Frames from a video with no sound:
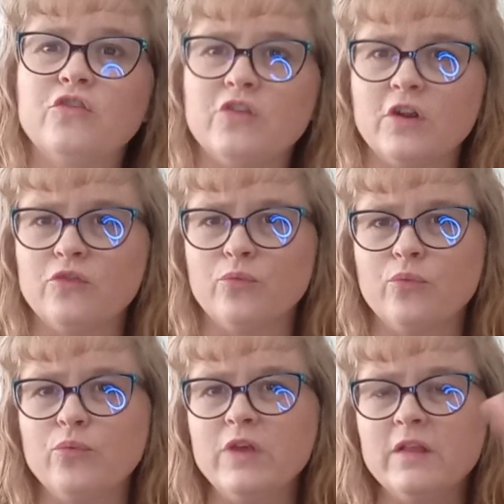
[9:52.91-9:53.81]
starts
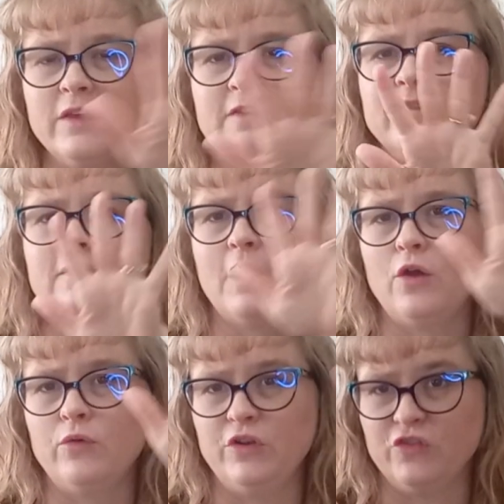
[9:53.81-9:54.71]
really
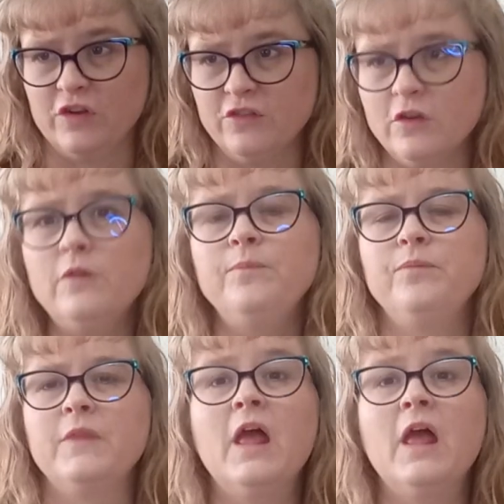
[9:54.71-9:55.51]
slow and gentle,